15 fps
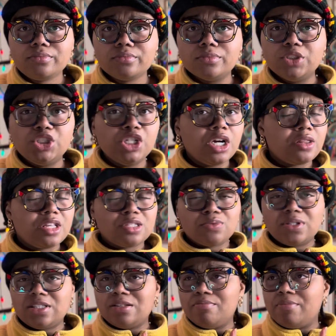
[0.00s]
Share this
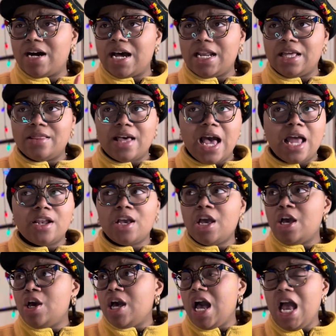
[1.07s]
with somebody that
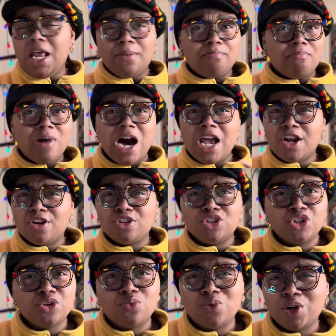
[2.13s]
admires
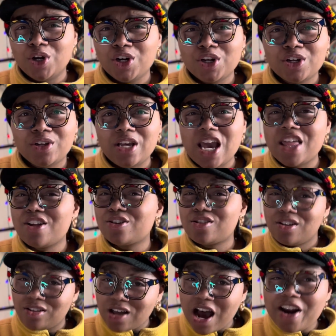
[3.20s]
your work. And there's a
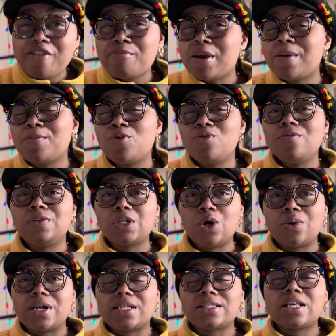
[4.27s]
lot of people who've told
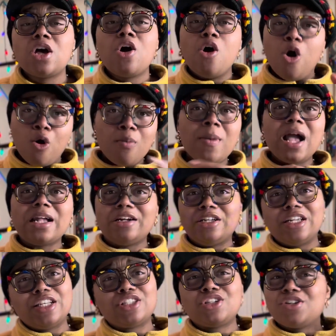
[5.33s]
us, oh my
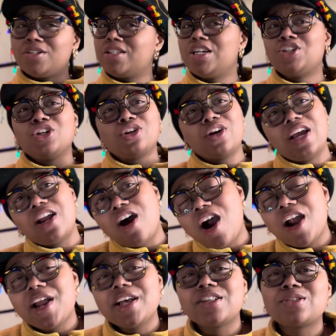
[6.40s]
goodness, you're such a great
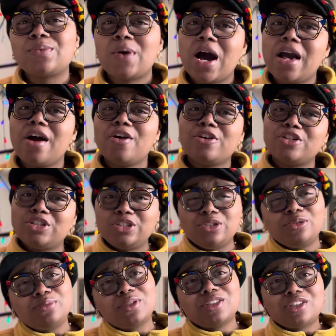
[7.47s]
artist. Why aren't you
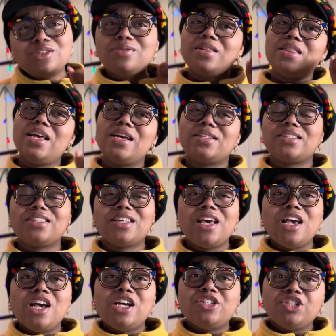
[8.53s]
pursuing this?
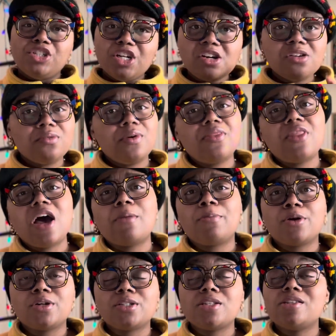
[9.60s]
Share it with that
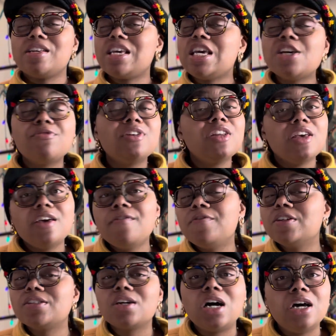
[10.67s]
person, even if
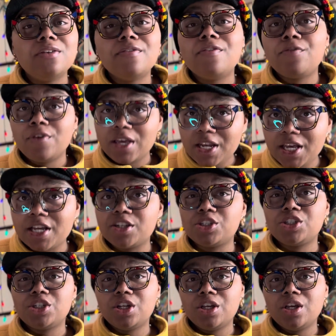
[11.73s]
it's
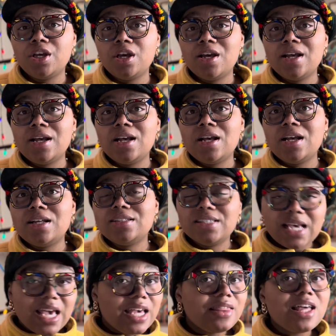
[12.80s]
unfinished.
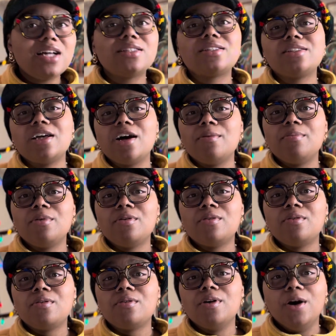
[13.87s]
Take that step,
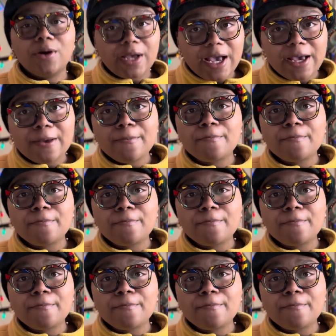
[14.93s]
okay?